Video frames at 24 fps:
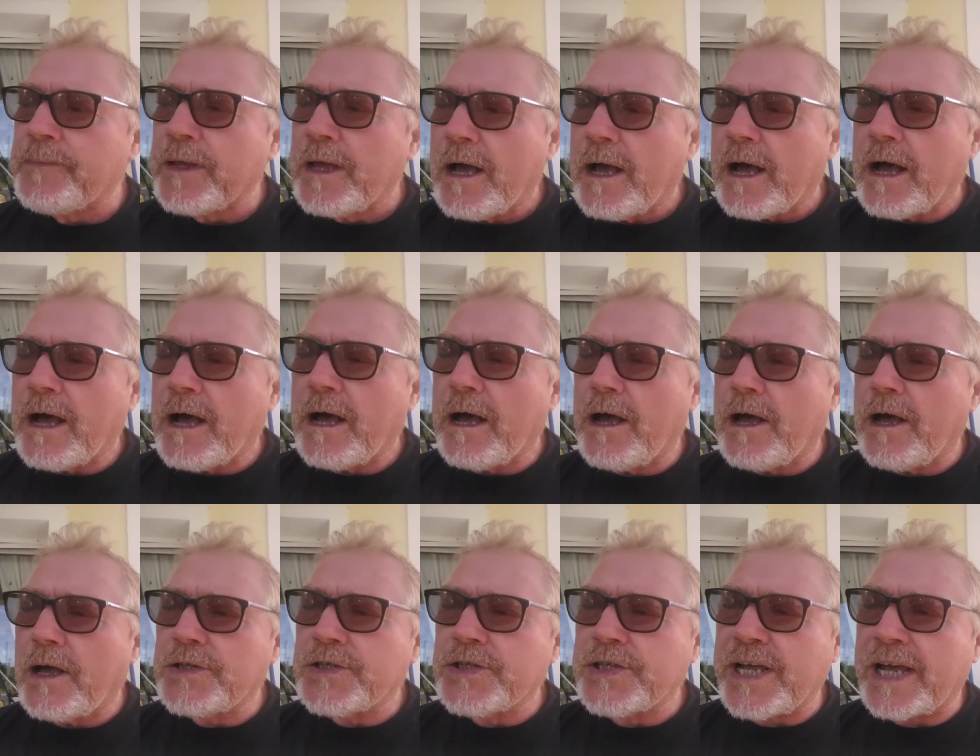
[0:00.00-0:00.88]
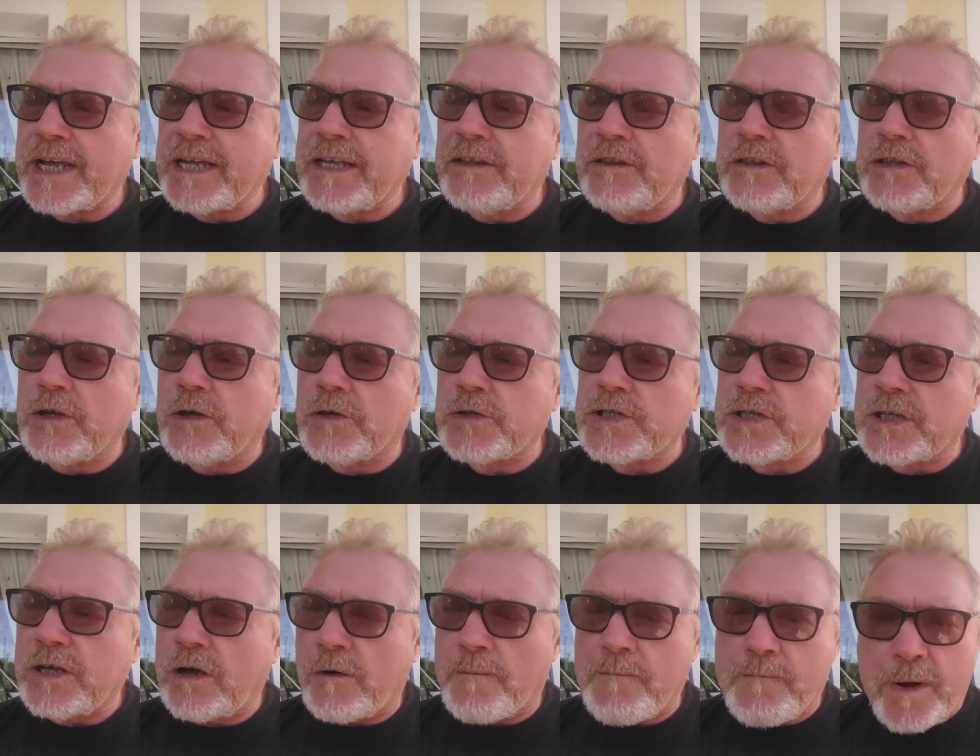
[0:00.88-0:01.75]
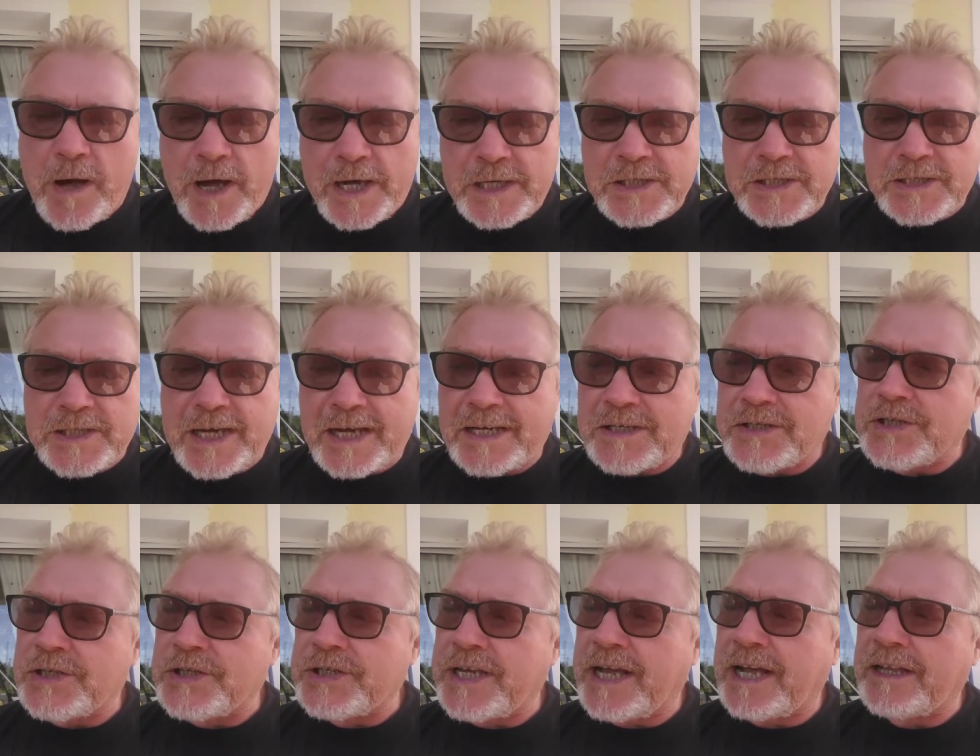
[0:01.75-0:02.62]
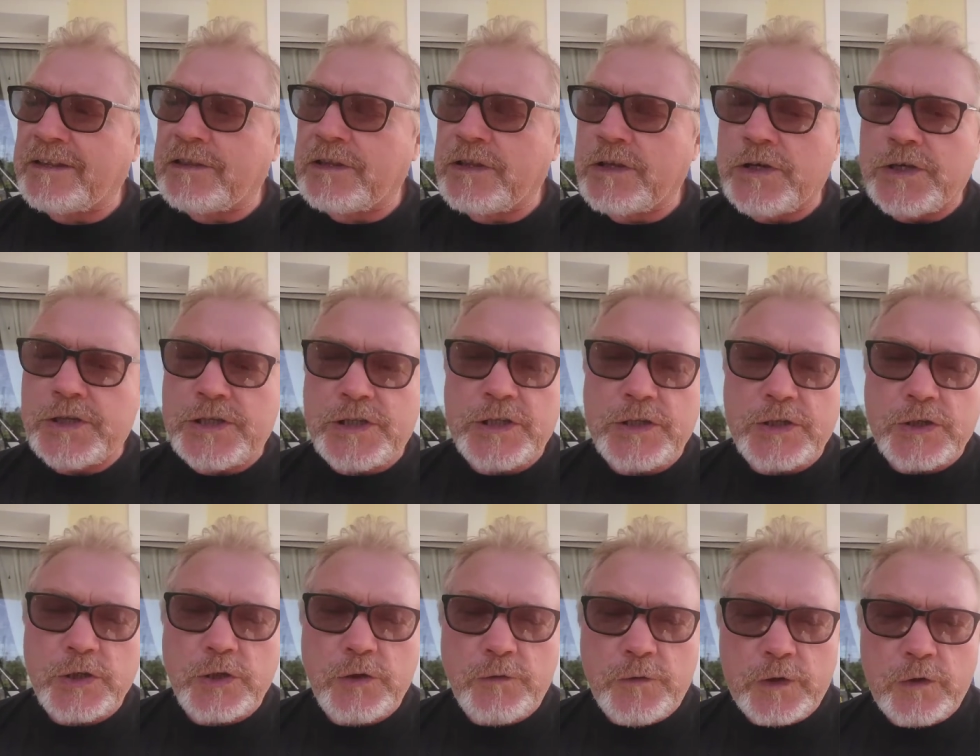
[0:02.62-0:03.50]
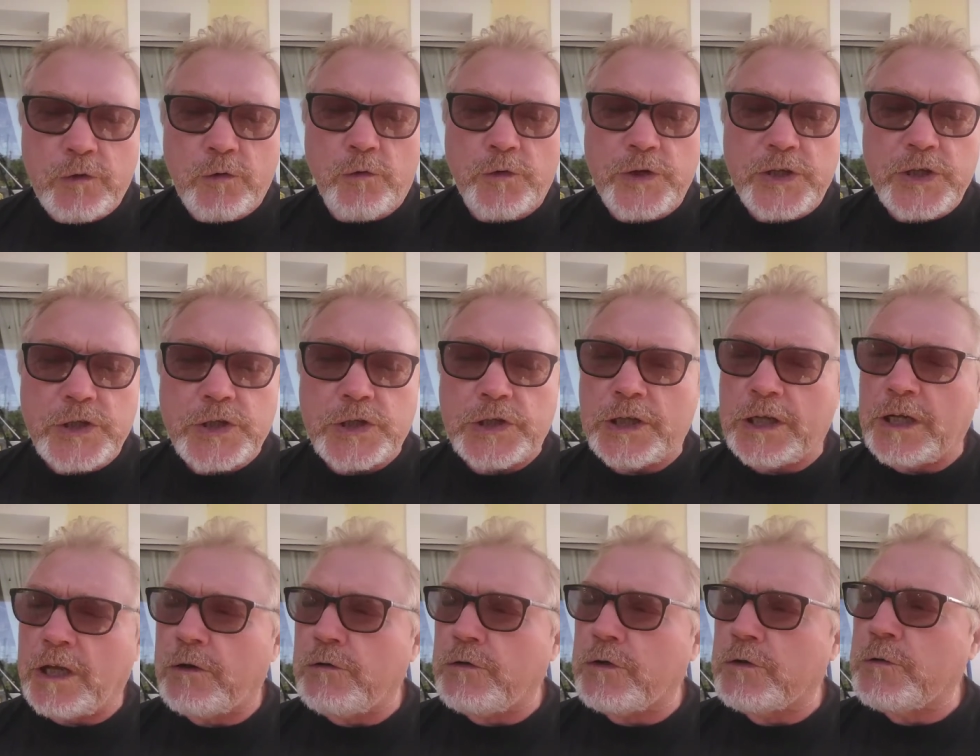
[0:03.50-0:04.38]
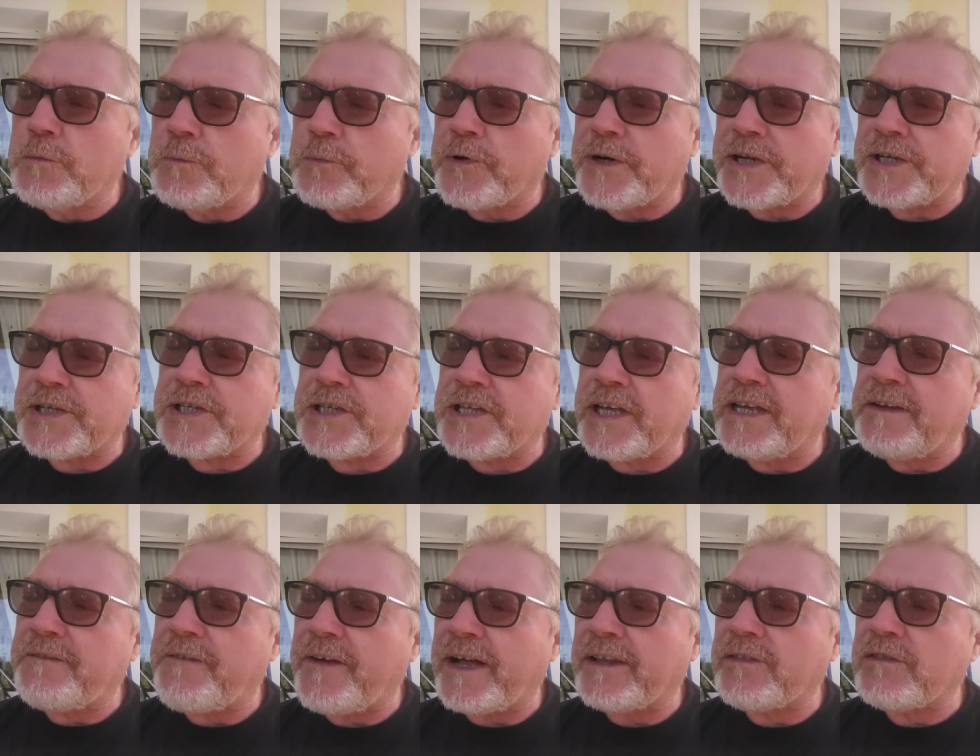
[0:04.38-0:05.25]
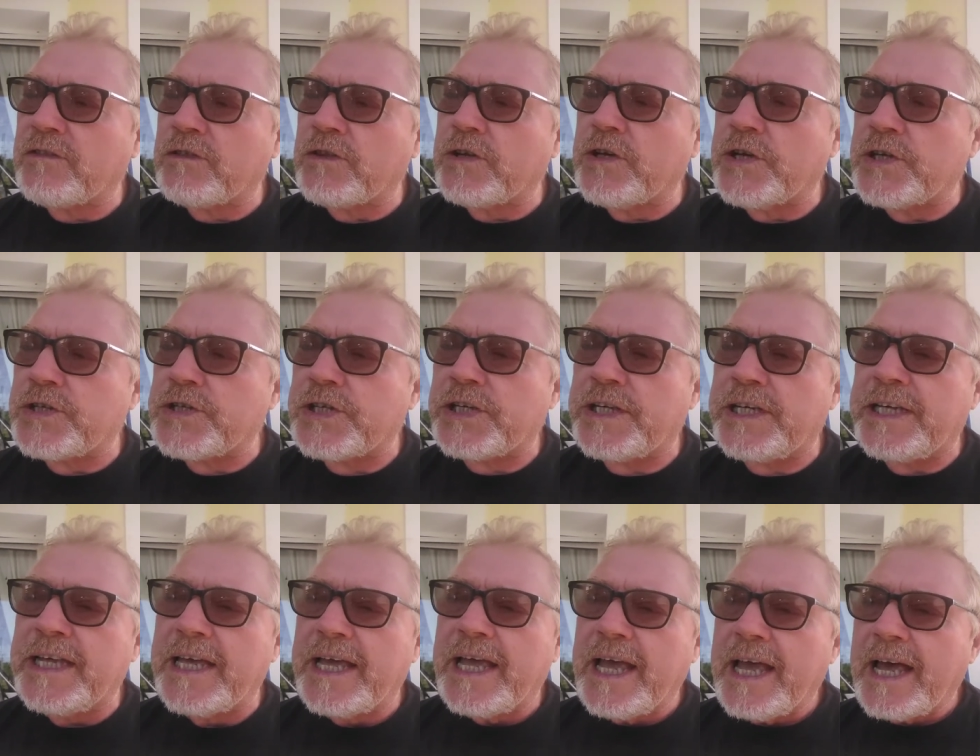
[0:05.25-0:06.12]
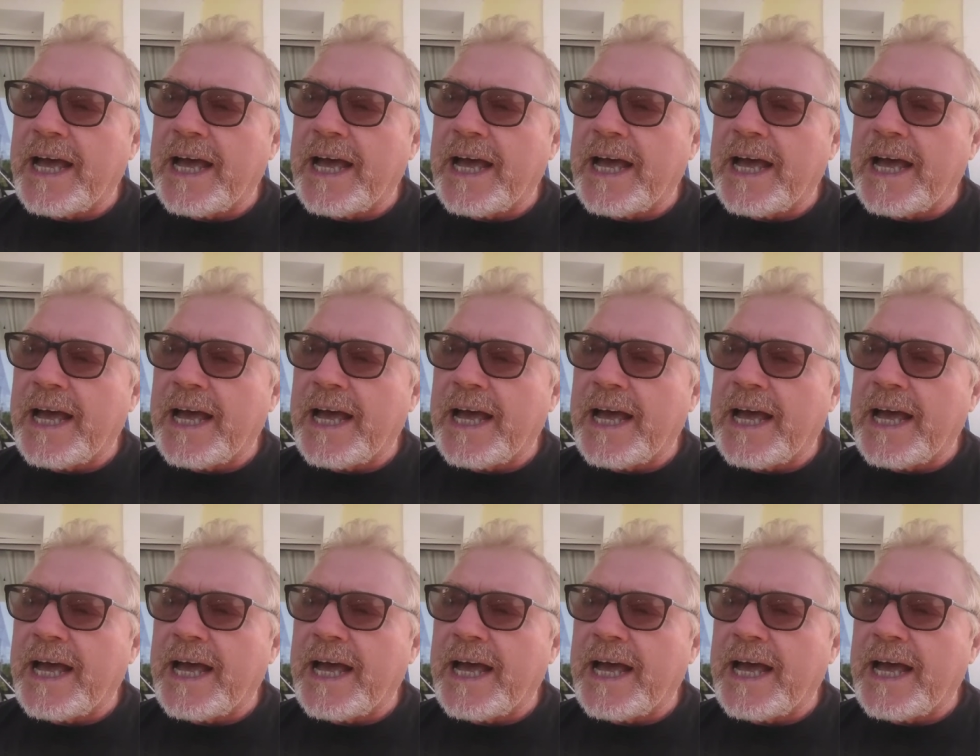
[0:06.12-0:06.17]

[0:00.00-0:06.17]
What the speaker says: Zakynthos on my stats has had 32. According to the local press, they've had 30.